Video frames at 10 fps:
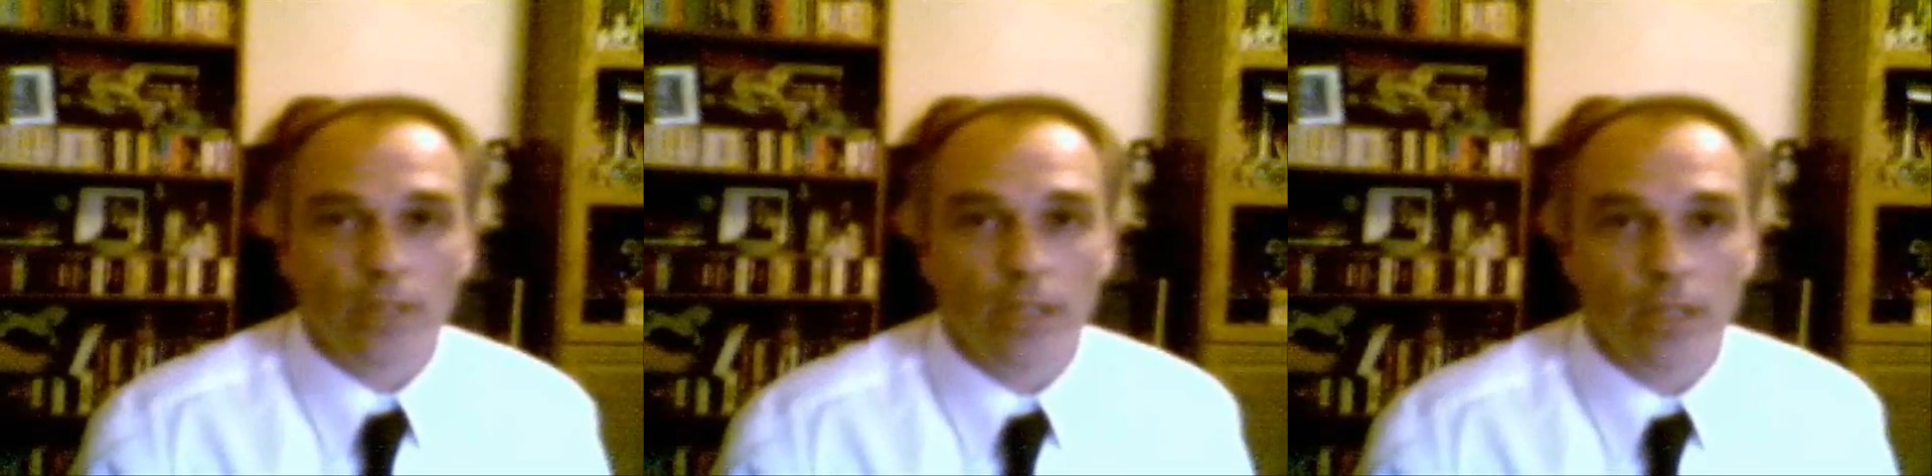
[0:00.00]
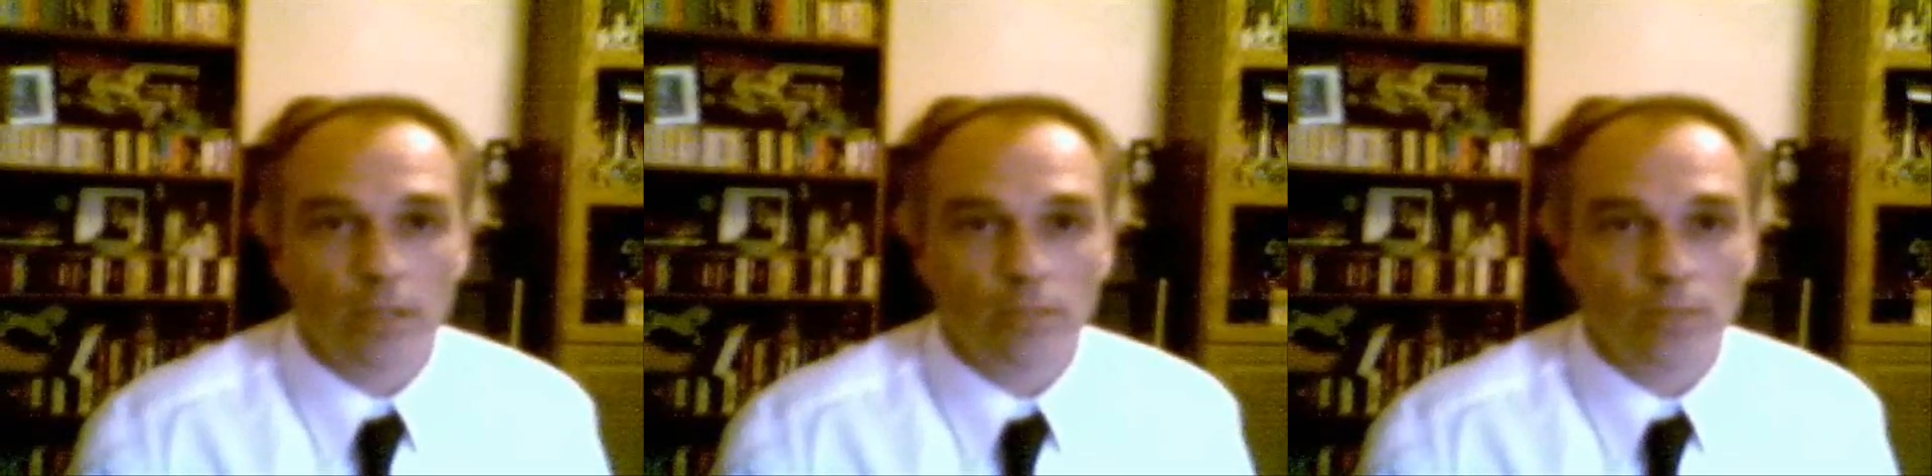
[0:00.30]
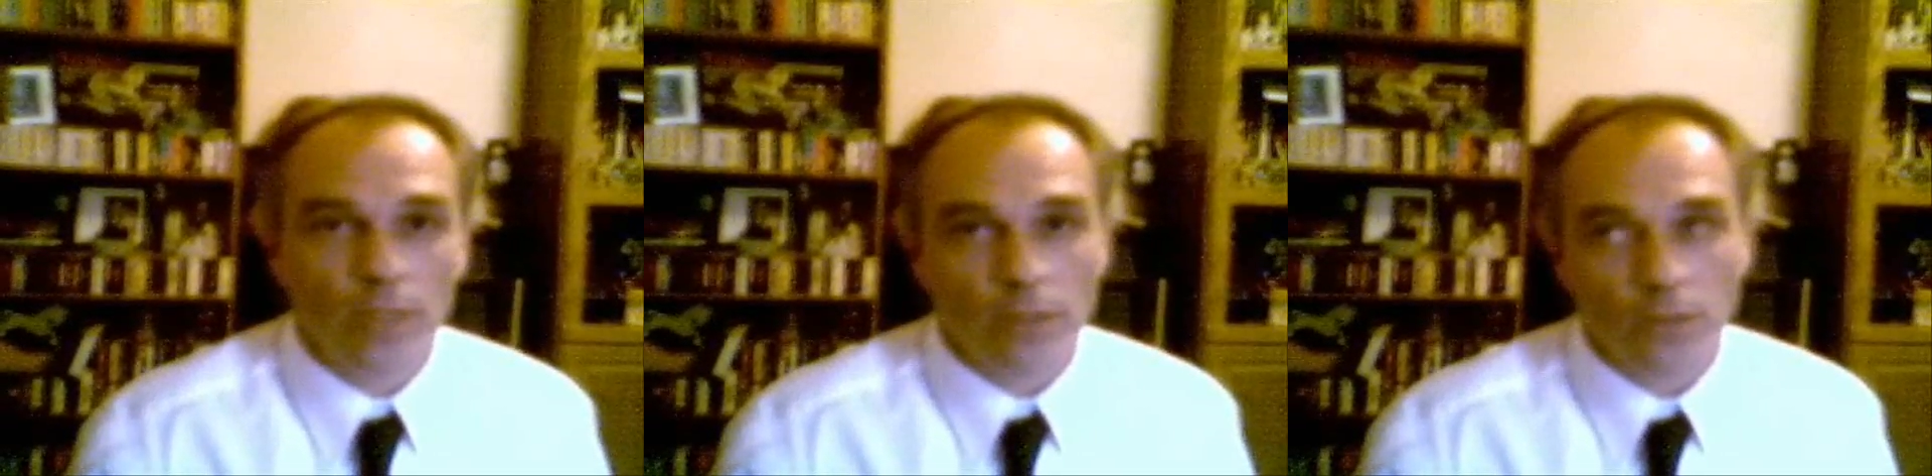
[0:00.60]

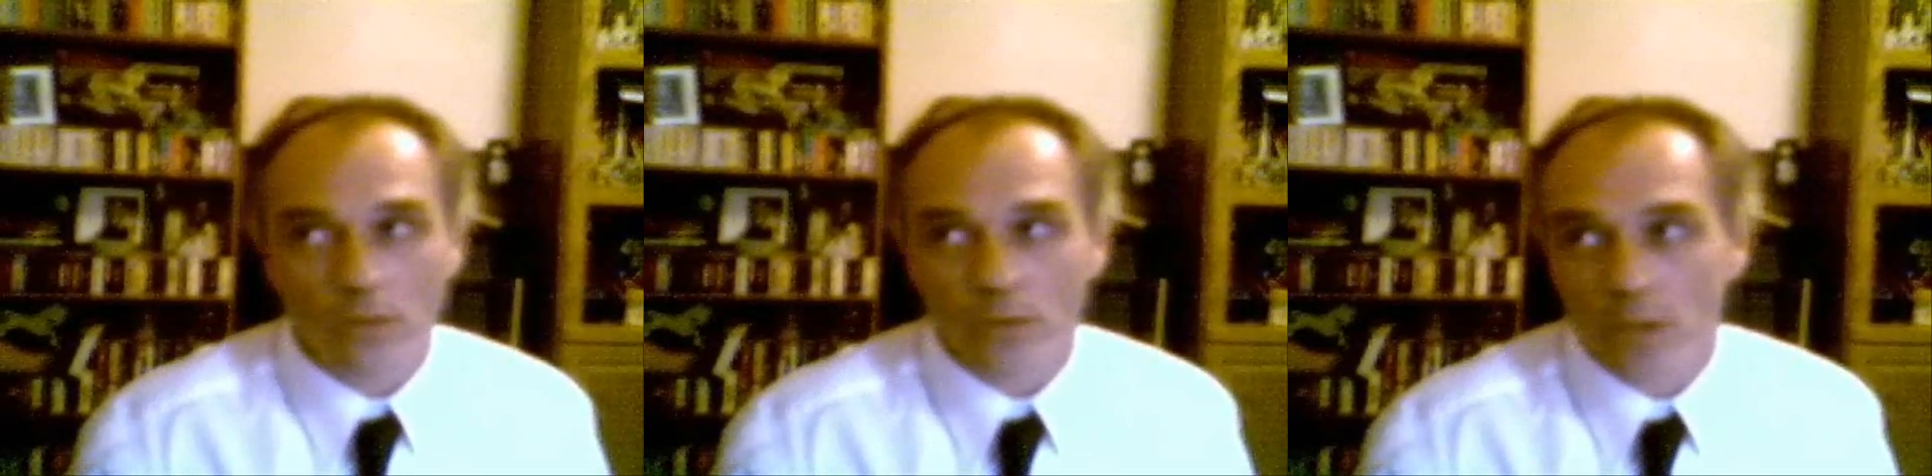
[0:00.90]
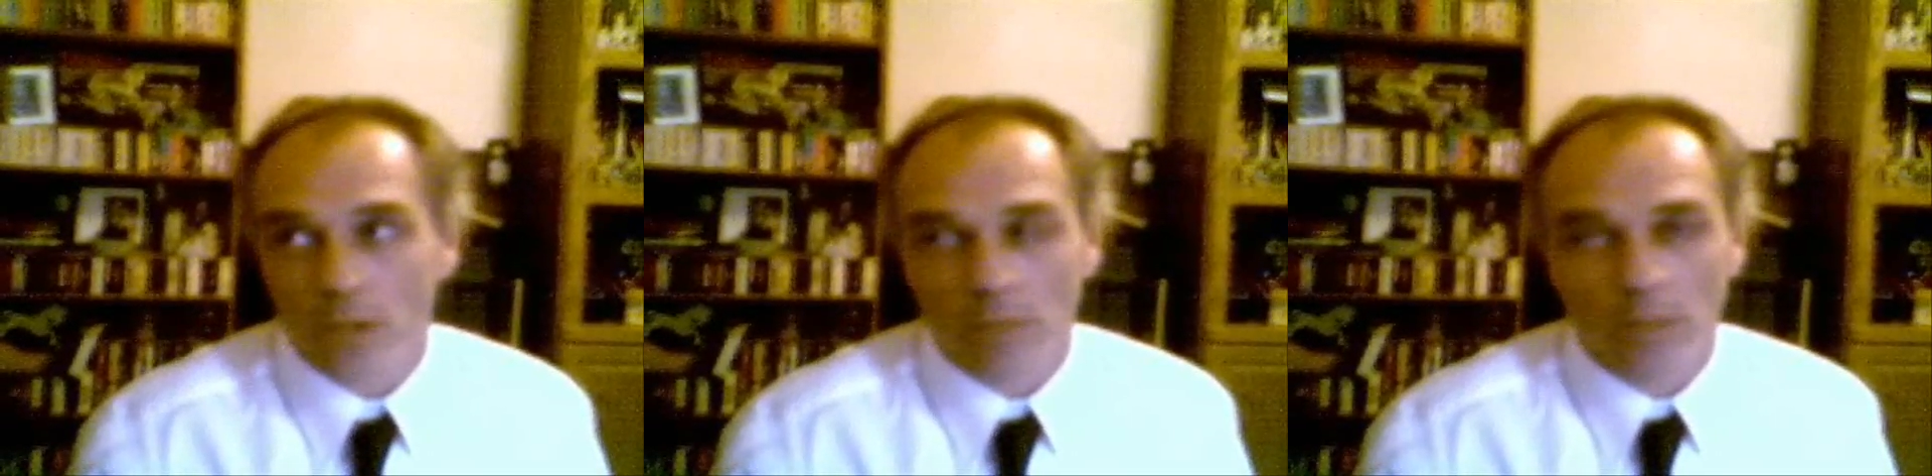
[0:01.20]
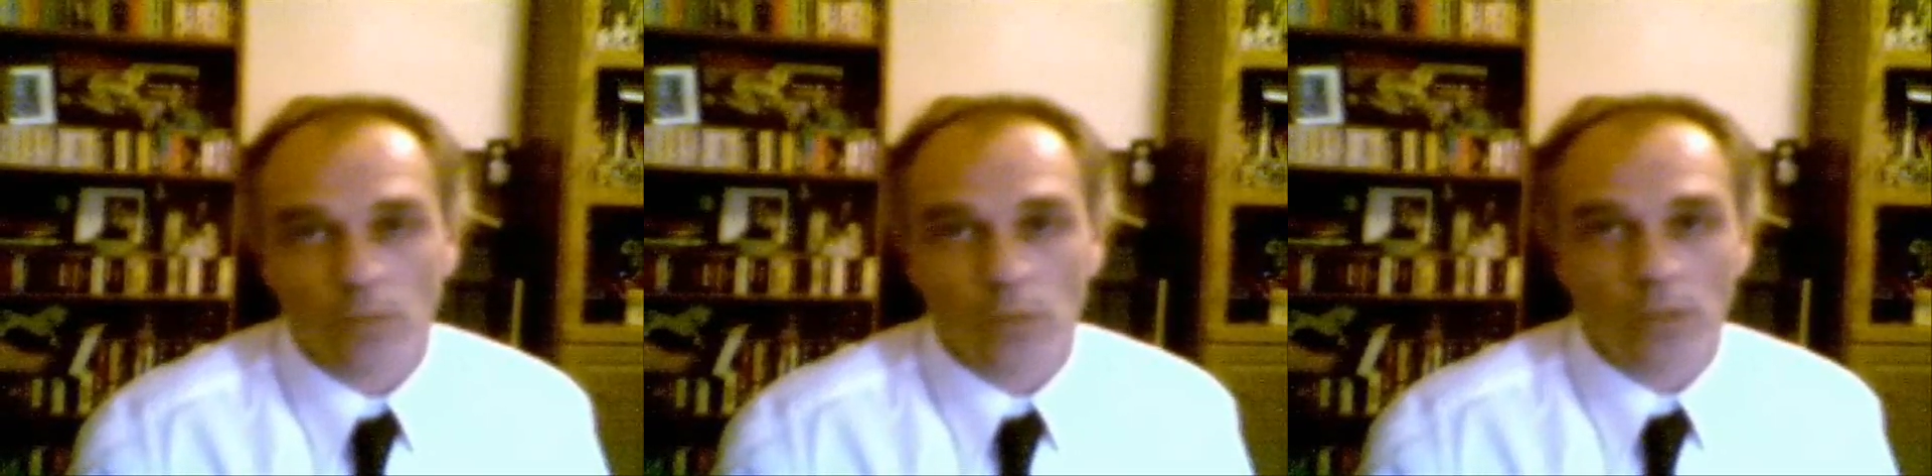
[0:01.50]
and insurance
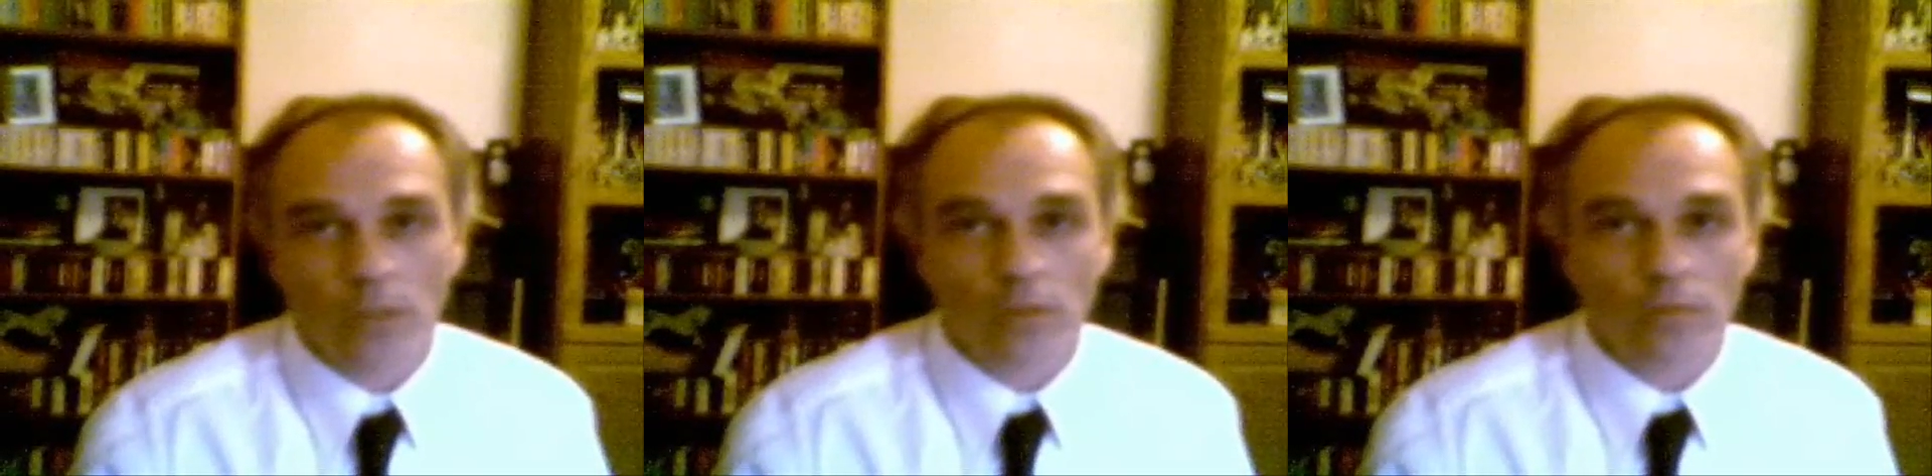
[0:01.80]
companies millions